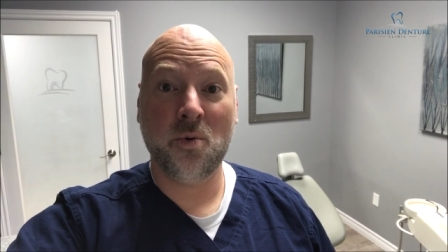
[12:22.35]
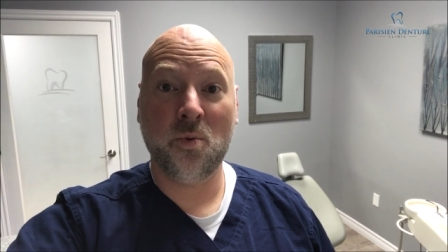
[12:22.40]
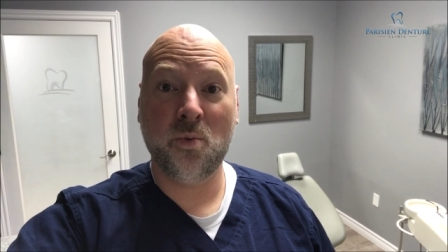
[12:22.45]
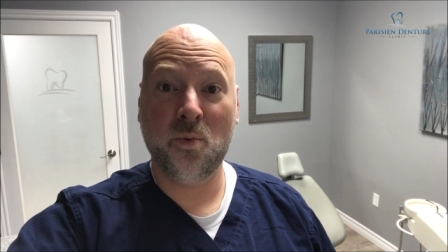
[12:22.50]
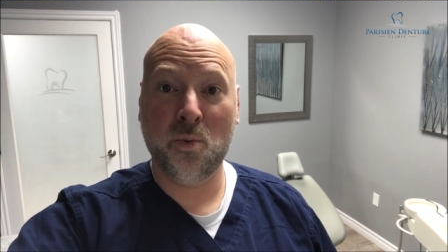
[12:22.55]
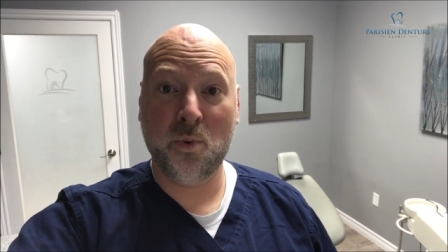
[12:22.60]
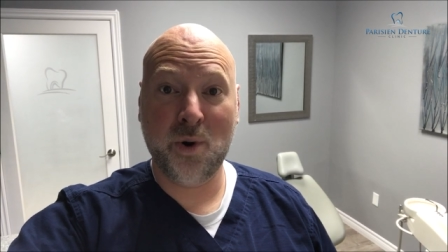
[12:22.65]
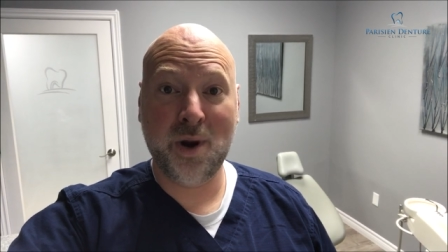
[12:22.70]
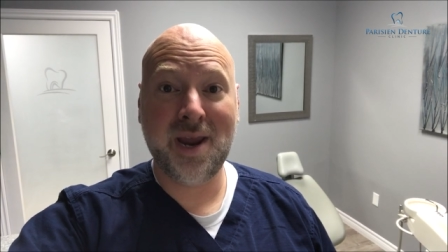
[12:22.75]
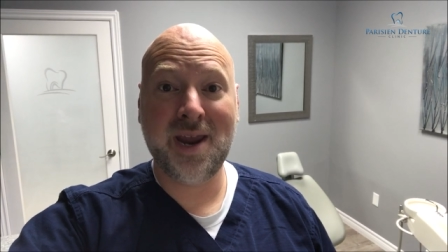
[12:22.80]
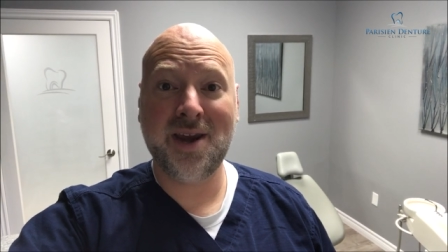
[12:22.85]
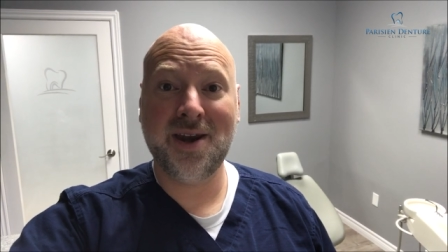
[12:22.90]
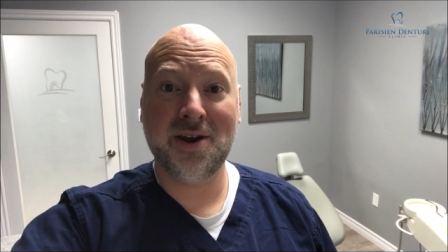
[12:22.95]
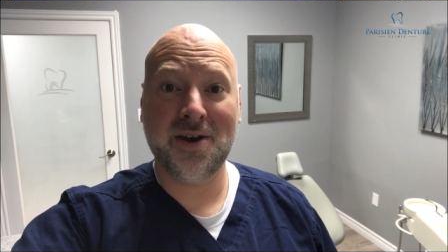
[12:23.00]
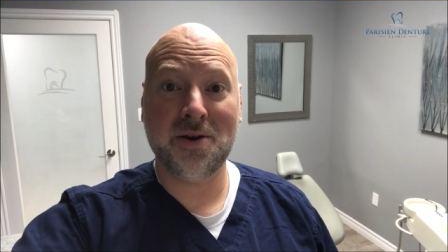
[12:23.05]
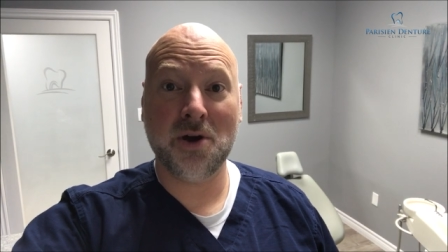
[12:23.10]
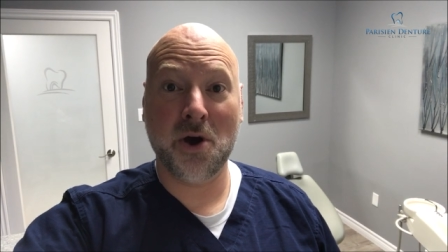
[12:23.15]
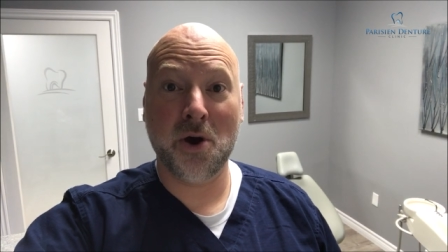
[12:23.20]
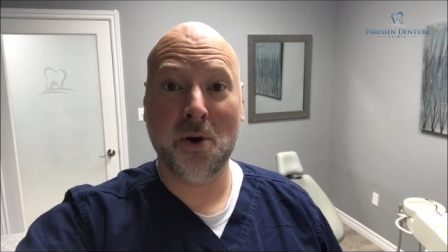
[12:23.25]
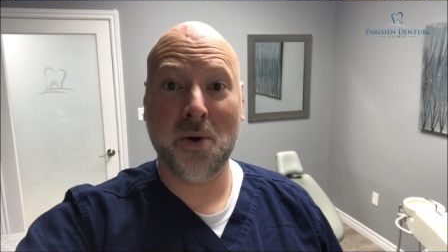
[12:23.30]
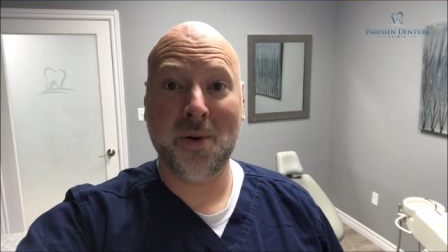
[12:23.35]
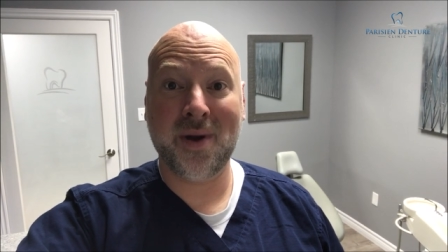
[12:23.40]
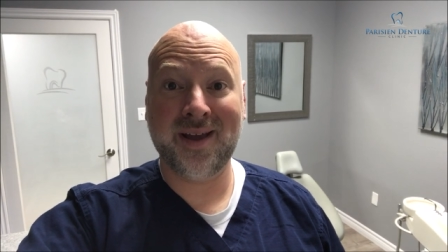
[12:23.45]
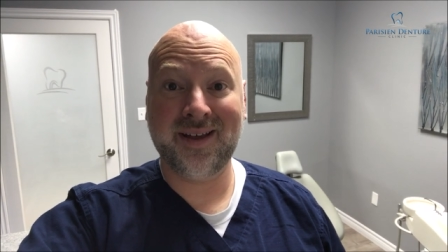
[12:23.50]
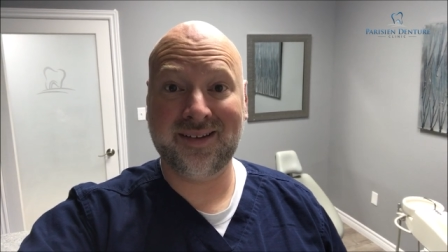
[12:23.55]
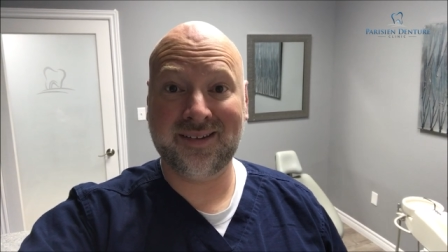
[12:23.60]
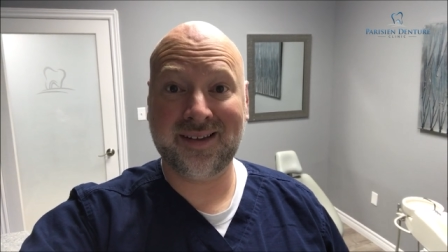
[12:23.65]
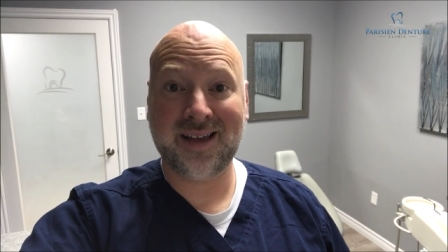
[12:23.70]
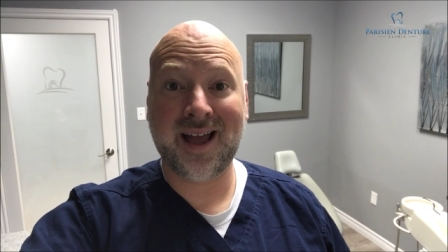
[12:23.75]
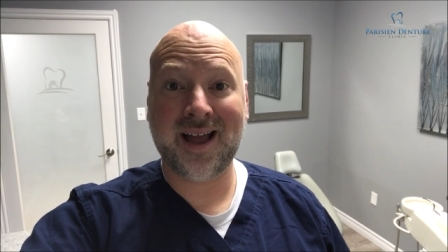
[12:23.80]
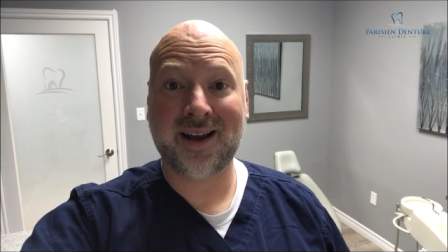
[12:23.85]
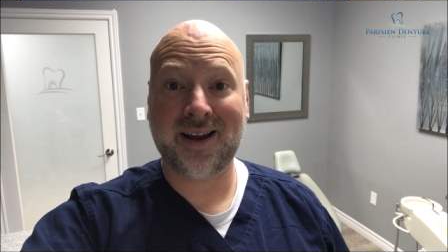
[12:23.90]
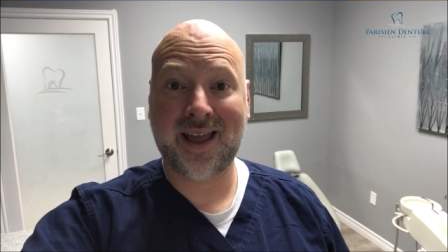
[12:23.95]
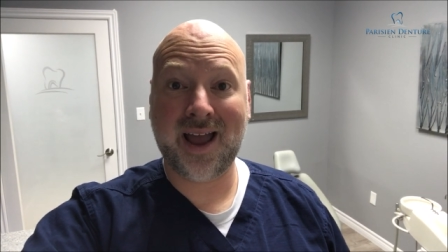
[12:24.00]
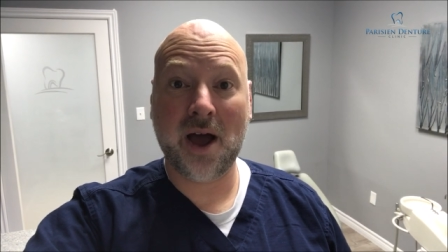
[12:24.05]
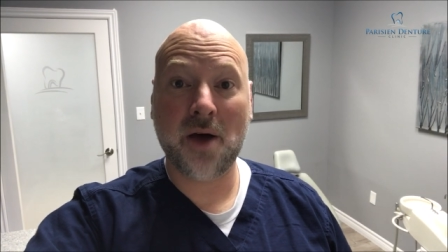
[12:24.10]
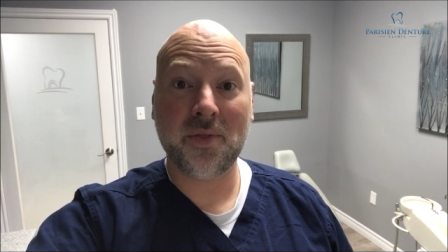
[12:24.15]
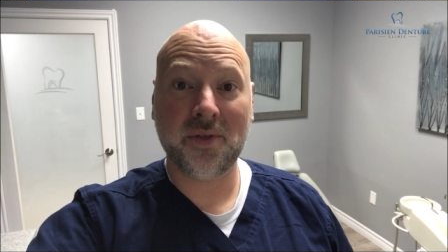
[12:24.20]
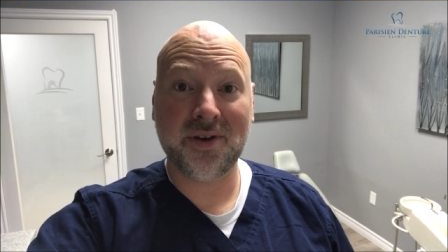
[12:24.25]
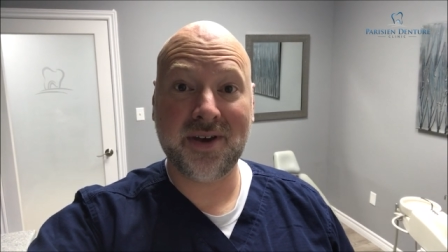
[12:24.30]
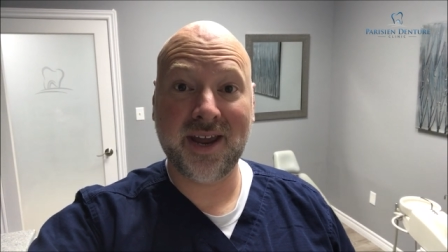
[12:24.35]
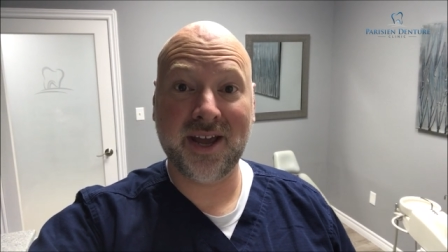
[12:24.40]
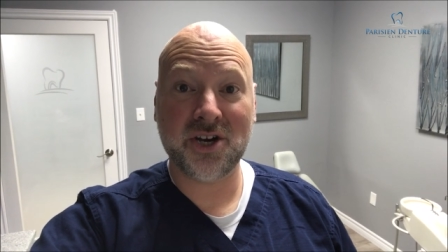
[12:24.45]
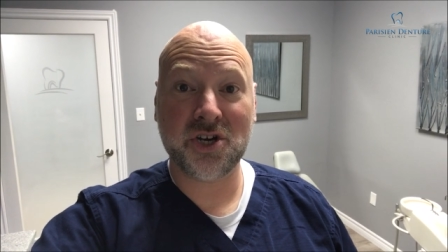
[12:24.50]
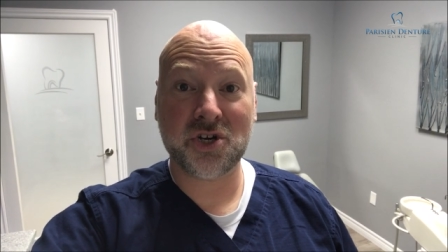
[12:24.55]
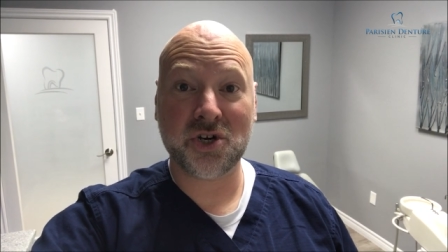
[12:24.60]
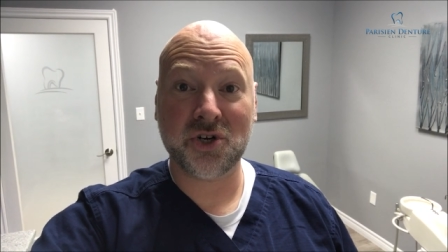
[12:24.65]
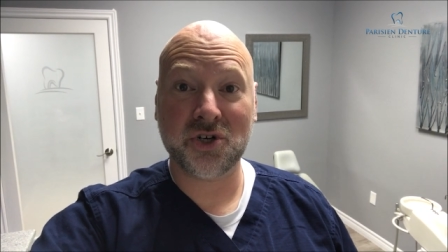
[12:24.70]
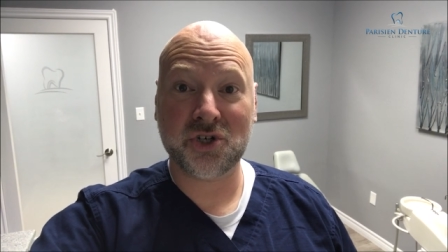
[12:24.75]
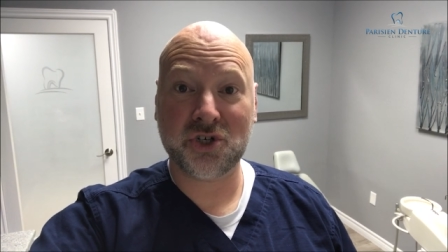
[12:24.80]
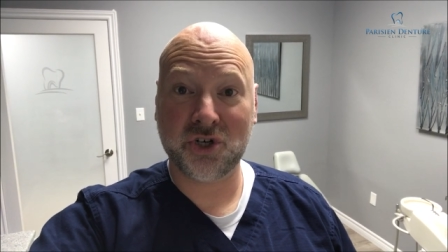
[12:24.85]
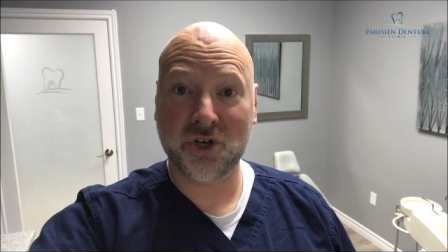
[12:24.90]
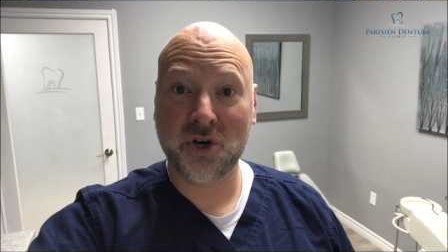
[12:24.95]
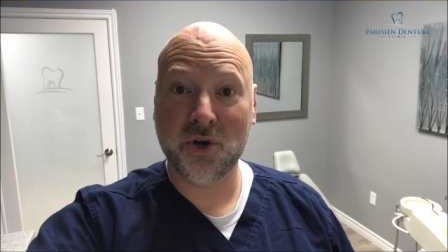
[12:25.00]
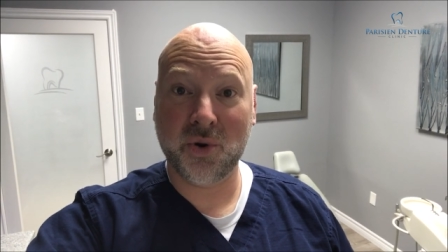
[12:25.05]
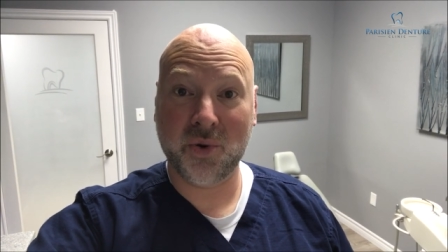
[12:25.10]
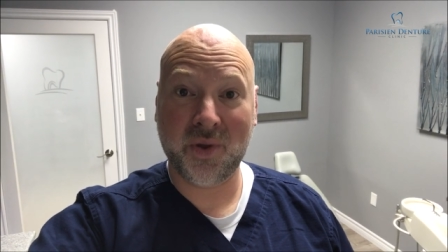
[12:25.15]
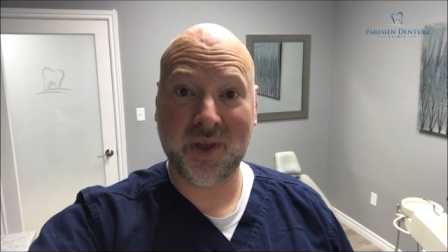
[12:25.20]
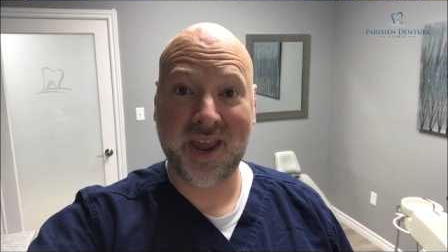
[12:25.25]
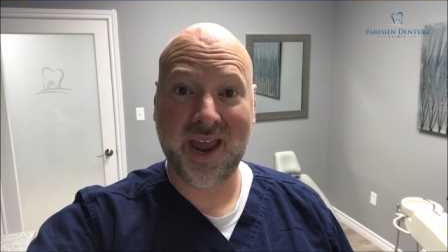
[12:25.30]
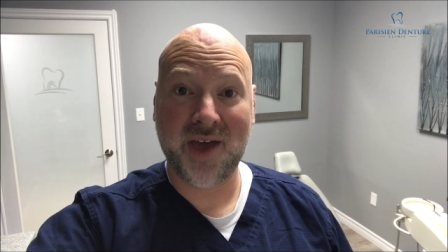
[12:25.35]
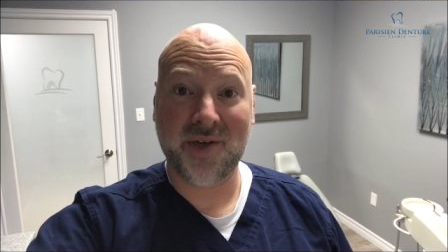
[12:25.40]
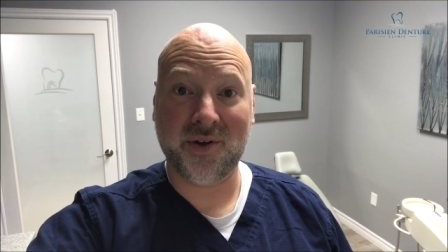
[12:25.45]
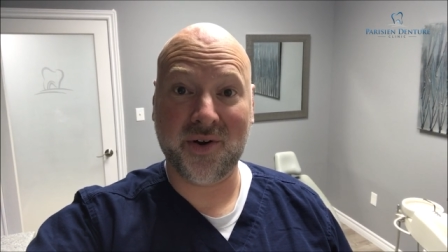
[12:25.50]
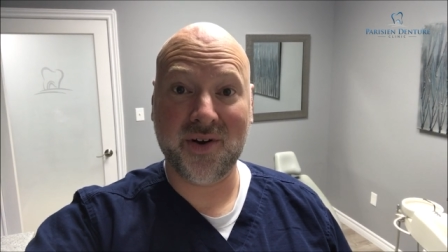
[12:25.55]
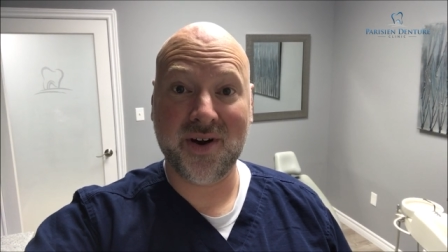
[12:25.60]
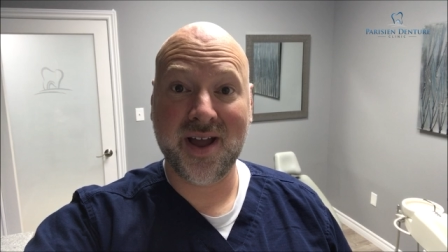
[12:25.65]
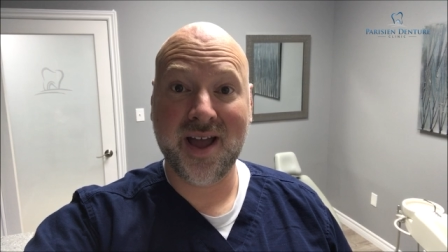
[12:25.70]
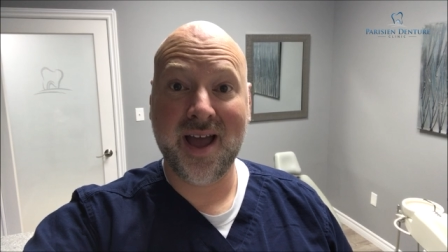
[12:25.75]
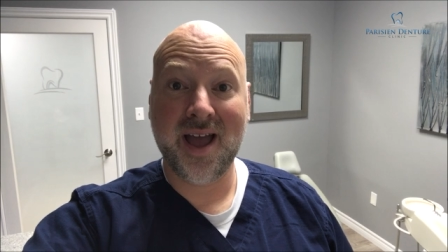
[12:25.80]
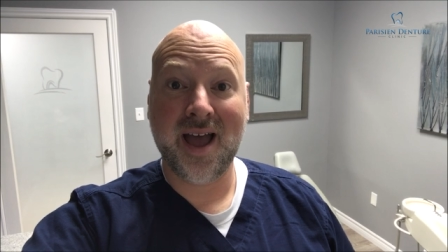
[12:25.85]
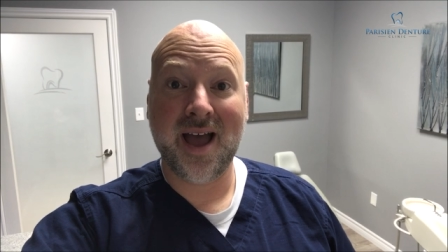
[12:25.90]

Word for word: we know exactly how the denture should go together.